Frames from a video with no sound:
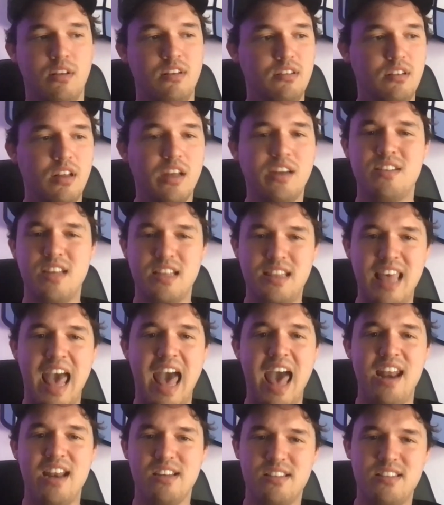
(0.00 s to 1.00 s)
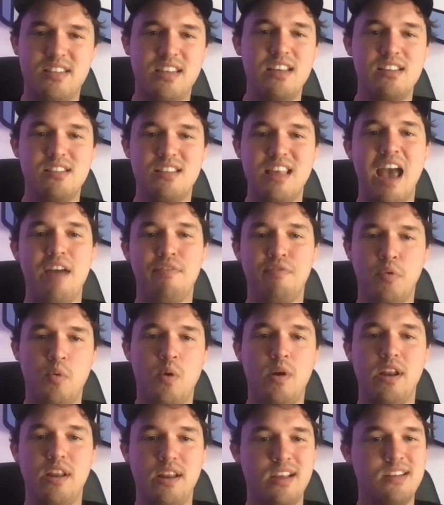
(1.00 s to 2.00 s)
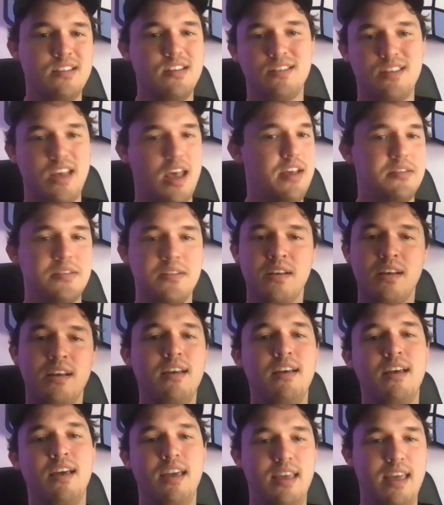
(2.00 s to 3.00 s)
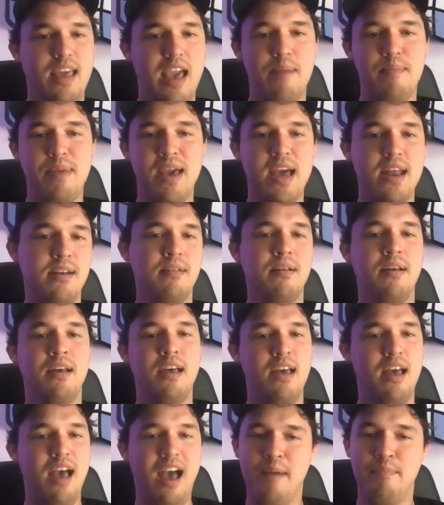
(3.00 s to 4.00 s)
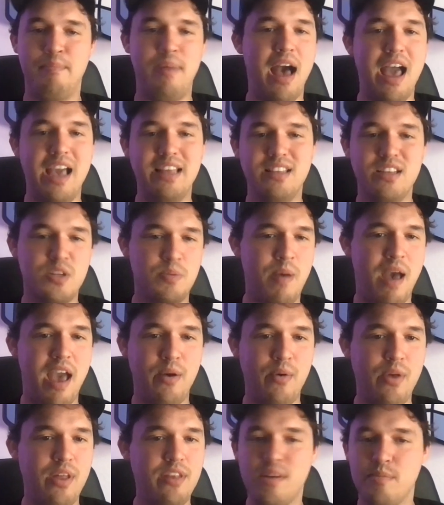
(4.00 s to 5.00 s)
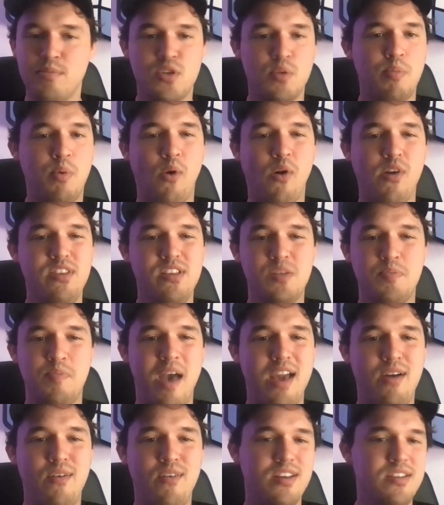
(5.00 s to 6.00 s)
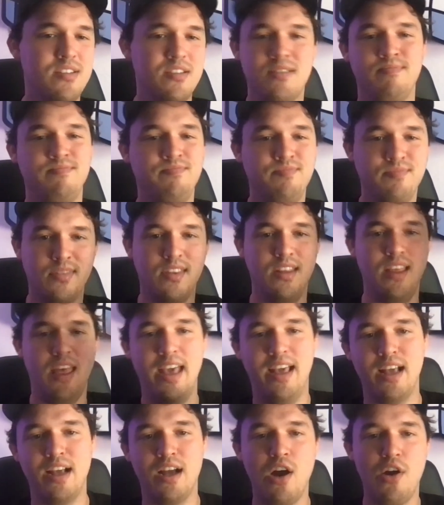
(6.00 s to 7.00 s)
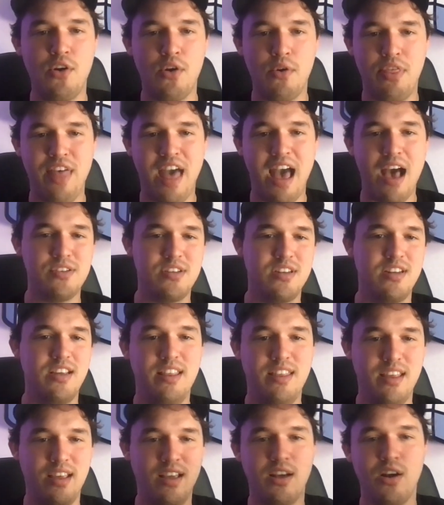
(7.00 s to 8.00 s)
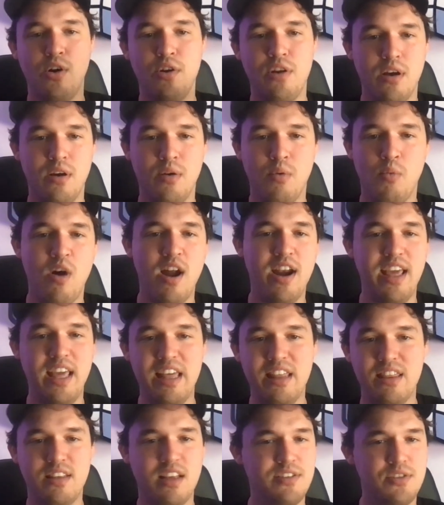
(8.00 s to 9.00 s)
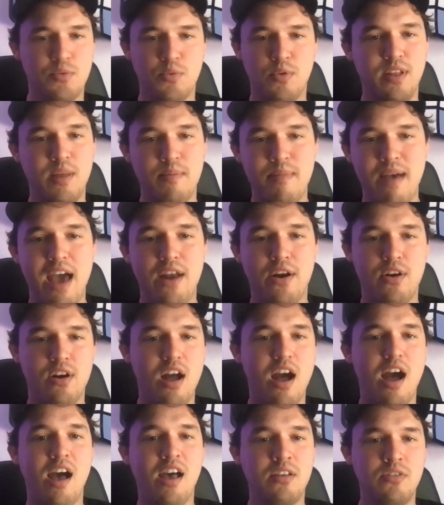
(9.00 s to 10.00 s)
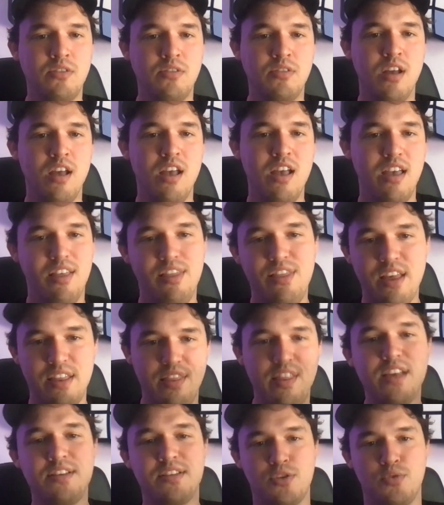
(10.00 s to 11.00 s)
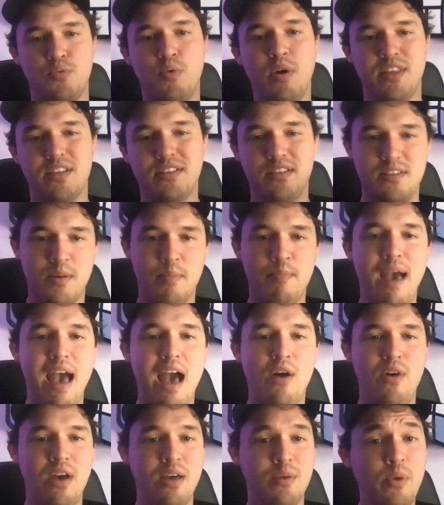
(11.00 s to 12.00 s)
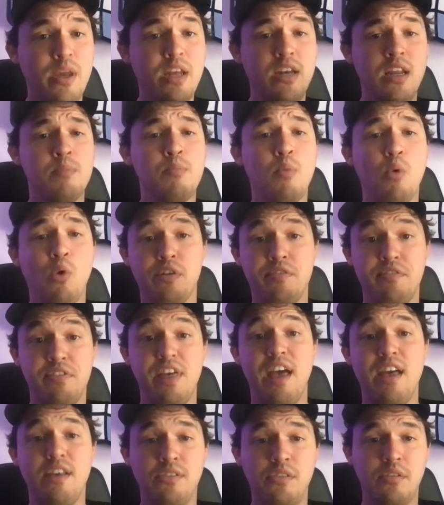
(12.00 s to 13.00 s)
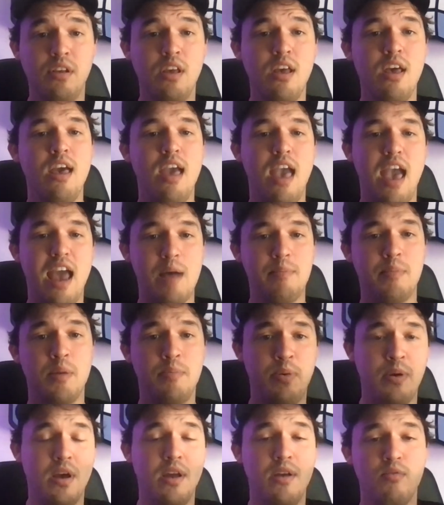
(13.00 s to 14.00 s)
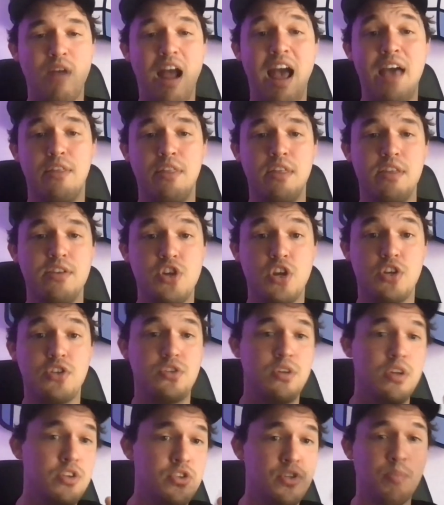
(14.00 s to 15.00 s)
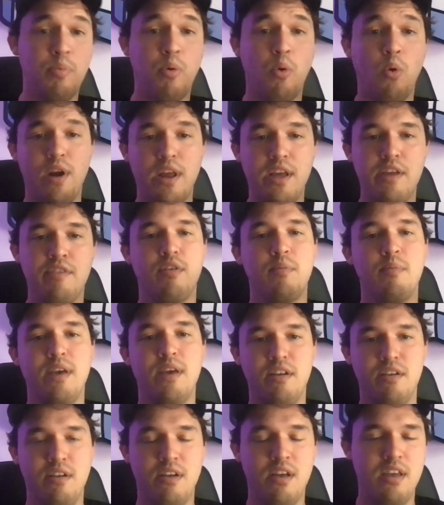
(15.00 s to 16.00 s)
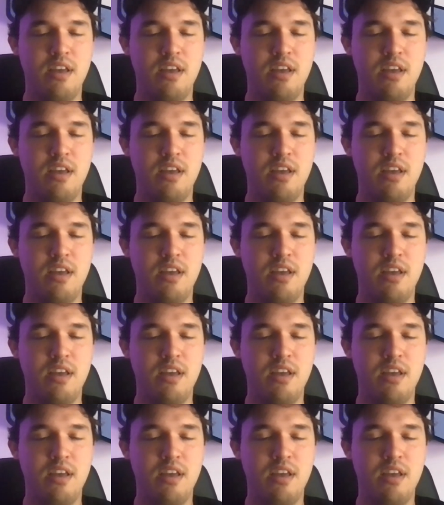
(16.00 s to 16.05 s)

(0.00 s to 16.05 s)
looks at that and sees that for what it is and says, yeah, man, I'm buying these penguins. I'm supporting these penguins. It can go to 1,000 ETH, it can go to 1 ETH. Doesn't really matter to us. This is what this is about, and we need more of this. And I'm going to put, rather than just supporting from it,